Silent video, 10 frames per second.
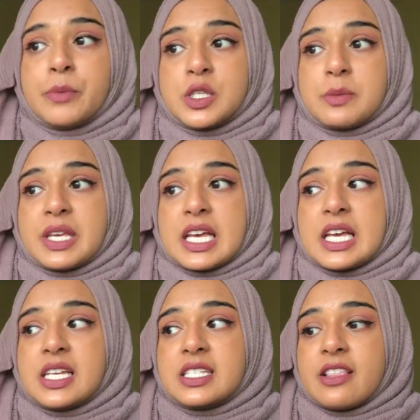mostly
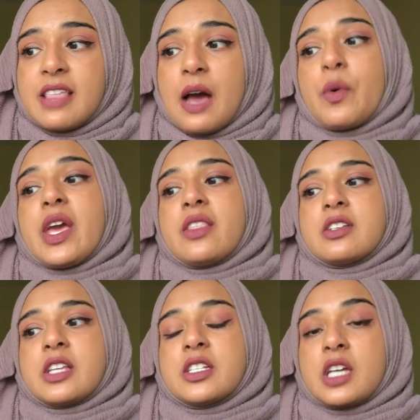because that way
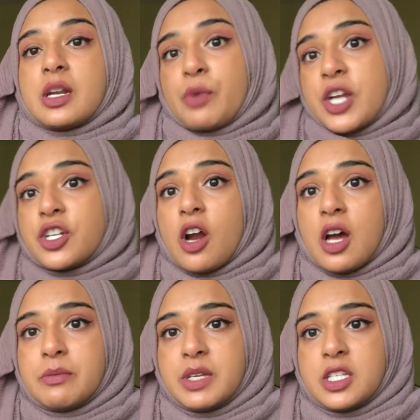there's not a ton of pressure
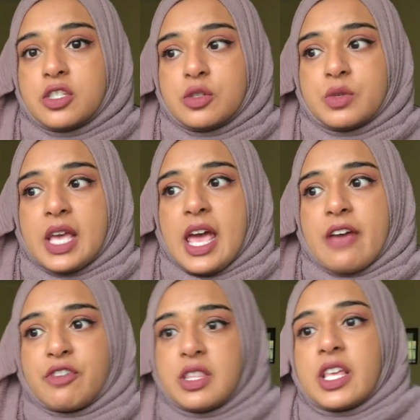on me to get
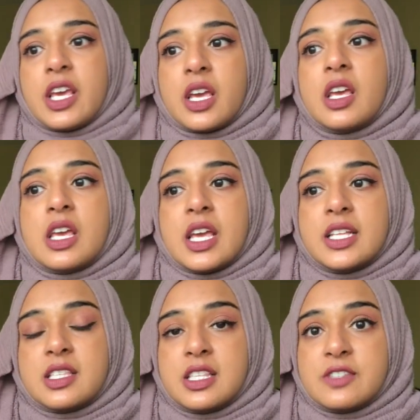everything
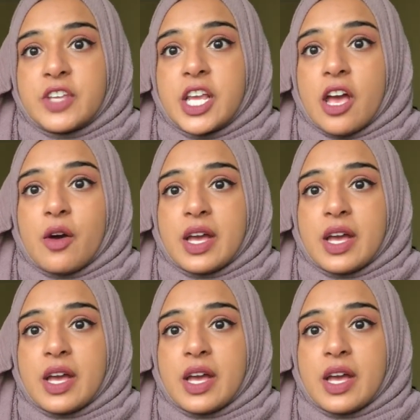into this video,